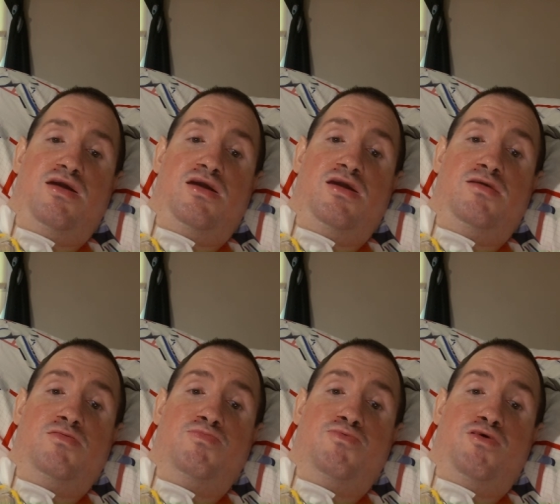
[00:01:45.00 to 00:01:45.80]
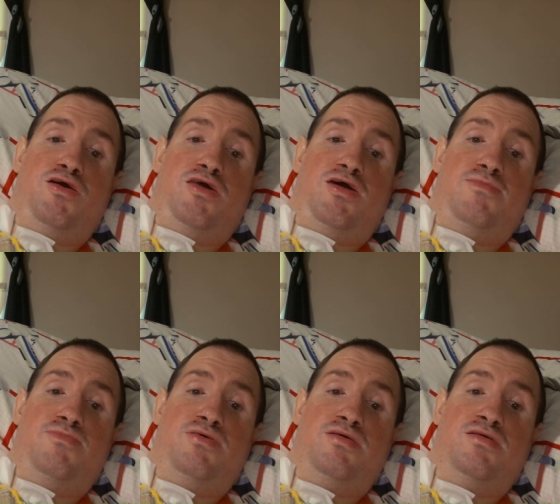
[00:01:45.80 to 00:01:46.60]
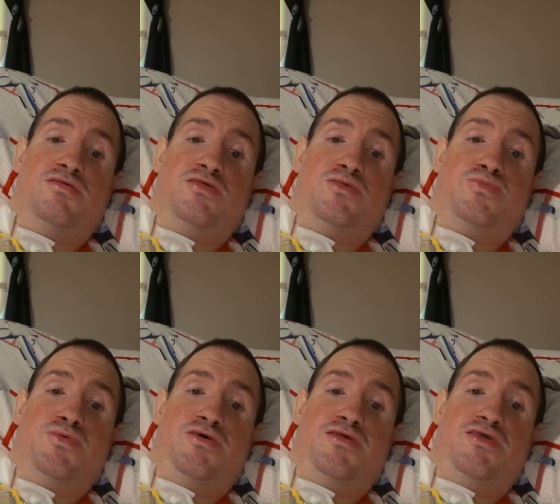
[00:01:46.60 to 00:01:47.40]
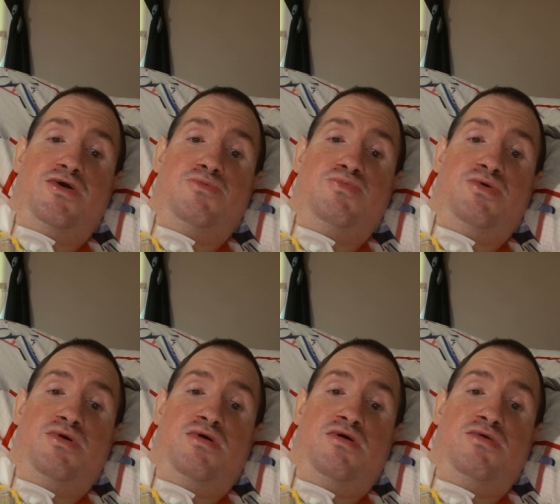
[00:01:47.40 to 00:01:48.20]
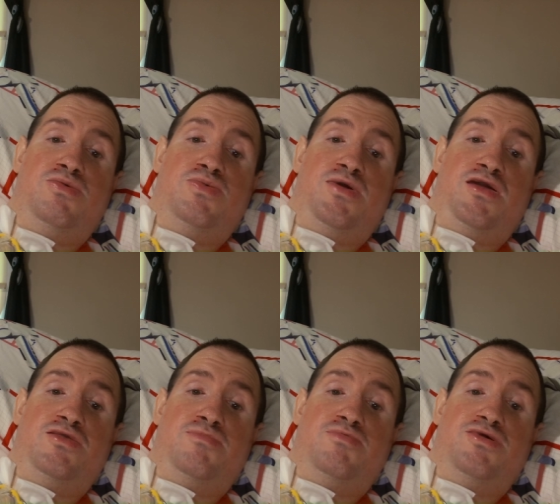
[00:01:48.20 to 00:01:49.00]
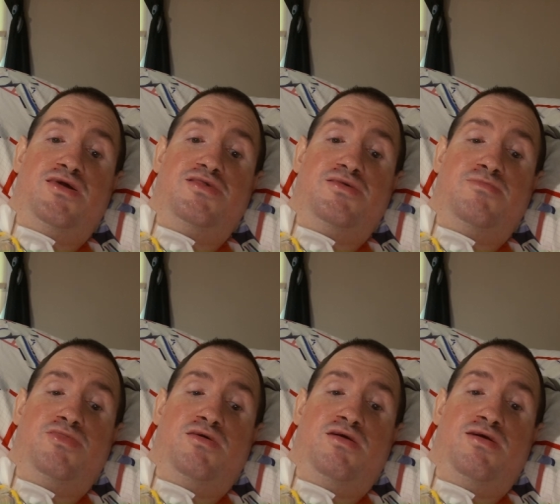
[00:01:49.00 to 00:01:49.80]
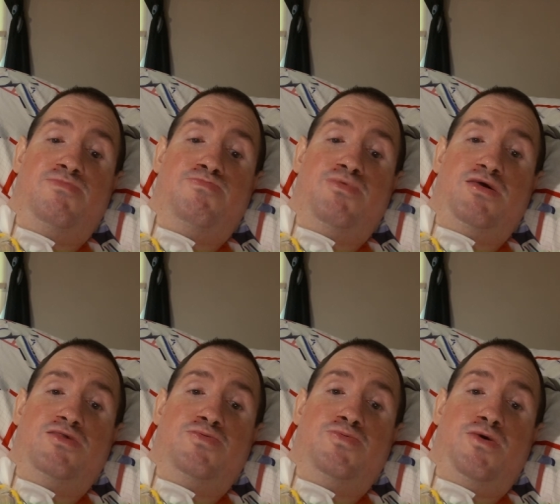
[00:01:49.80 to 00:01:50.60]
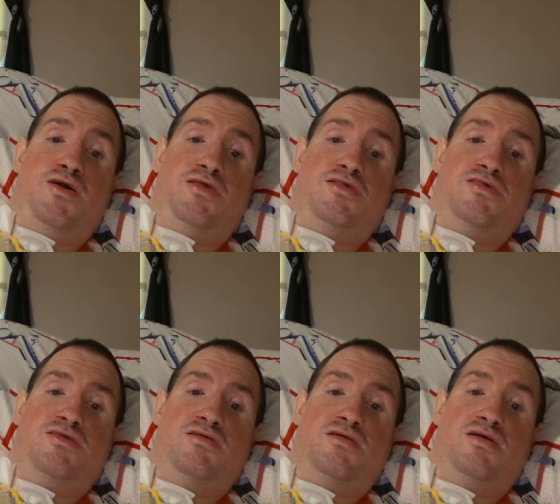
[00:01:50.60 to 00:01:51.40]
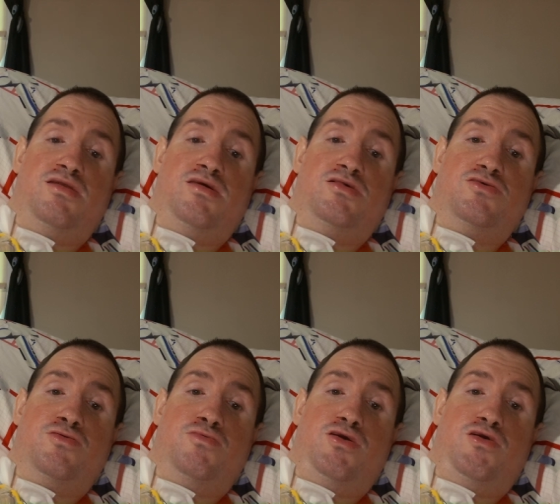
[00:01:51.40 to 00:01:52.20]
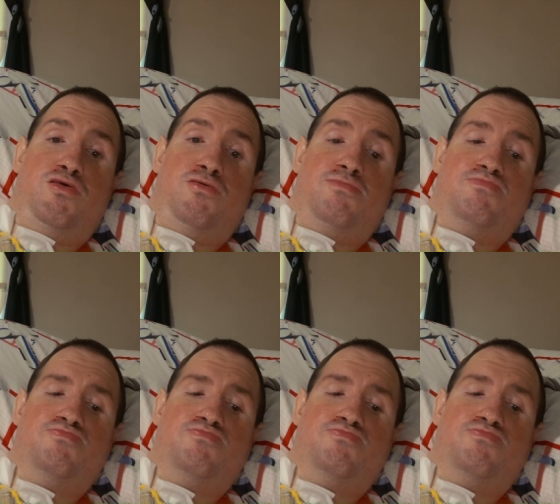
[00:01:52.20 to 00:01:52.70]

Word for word: He was brought up to the Philadelphia Phantoms. He had some of the best fights in his career.